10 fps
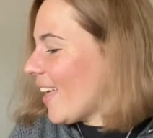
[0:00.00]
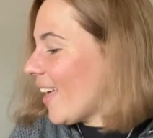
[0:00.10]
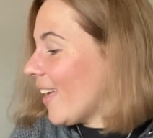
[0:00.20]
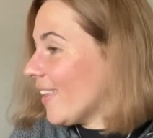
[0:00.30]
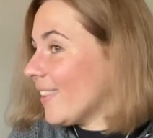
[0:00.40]

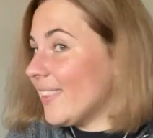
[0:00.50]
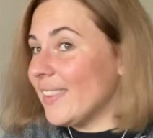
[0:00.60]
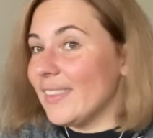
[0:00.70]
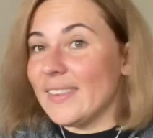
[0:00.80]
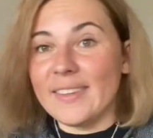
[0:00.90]

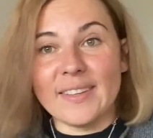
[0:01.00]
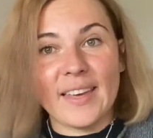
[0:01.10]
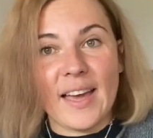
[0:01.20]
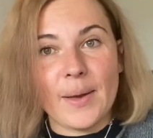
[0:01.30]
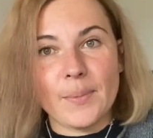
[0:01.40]
and
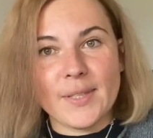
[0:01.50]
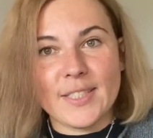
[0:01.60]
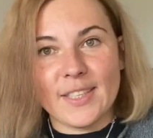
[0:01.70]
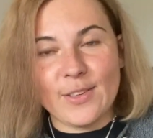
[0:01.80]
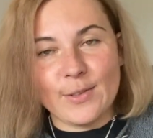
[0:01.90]
I will
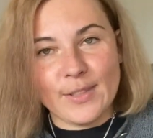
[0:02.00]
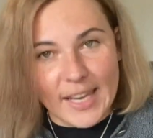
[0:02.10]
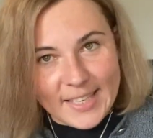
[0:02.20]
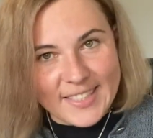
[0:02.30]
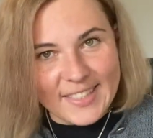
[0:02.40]
see you
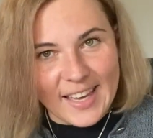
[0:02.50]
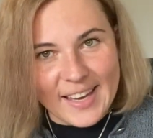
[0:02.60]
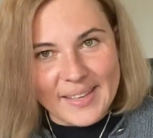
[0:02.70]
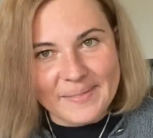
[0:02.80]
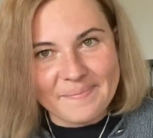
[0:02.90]
next
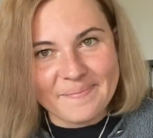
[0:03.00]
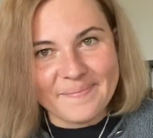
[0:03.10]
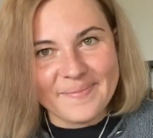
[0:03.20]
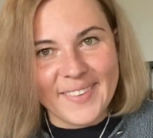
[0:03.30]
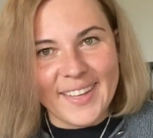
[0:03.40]
time.
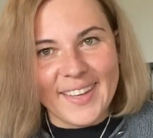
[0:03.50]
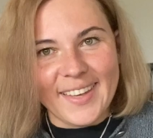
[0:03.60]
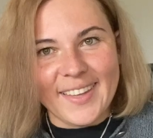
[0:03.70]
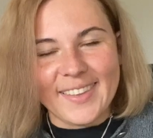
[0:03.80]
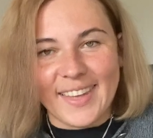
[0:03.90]

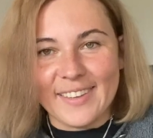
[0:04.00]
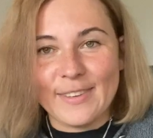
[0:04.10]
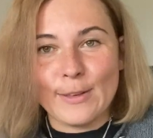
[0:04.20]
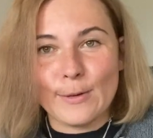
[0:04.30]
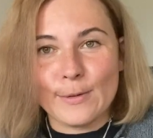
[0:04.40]

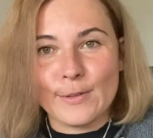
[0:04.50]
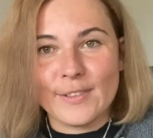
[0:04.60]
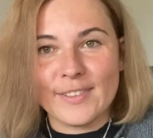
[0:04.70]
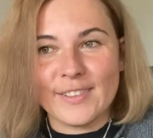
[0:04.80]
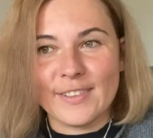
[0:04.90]
Thank you
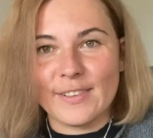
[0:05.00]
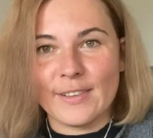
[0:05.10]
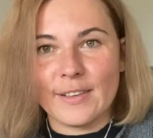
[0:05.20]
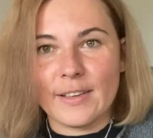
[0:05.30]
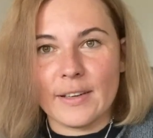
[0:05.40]

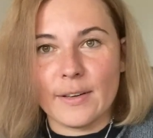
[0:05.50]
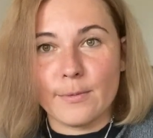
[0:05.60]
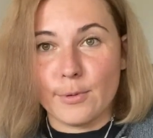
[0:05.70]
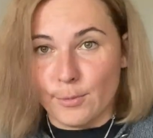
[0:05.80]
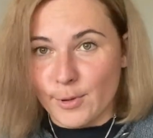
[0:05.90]

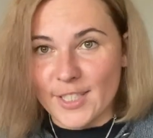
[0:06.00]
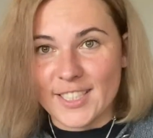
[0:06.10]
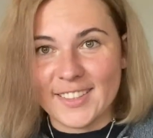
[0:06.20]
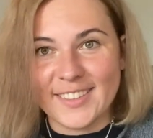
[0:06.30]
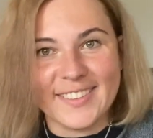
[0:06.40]
for
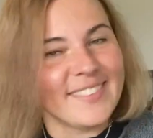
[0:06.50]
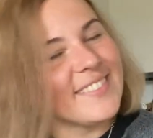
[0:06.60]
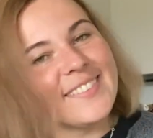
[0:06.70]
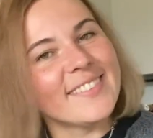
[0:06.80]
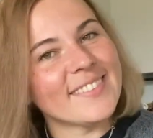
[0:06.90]
watching.
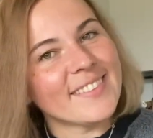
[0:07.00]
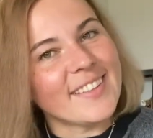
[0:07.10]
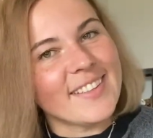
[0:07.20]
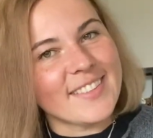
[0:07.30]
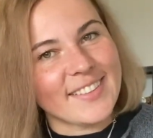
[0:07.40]

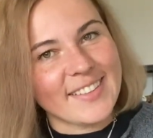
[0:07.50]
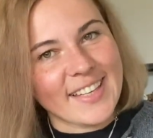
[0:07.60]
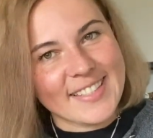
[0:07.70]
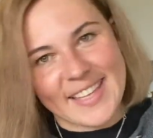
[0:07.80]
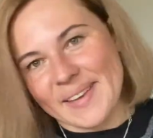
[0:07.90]
See you
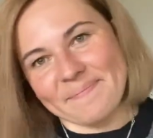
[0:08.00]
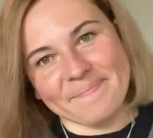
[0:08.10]
next time.